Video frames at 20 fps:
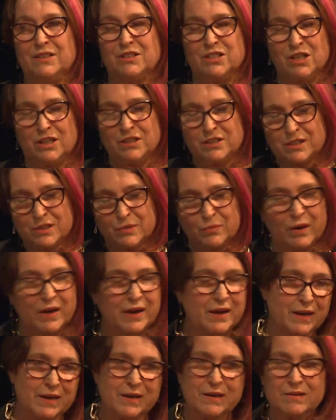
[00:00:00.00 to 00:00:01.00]
just the
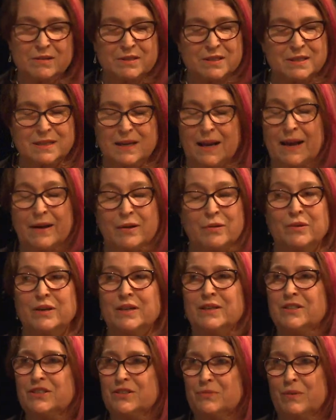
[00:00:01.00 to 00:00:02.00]
way he uses
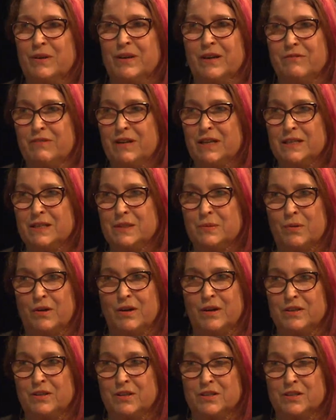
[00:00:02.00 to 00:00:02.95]
language when I read his work,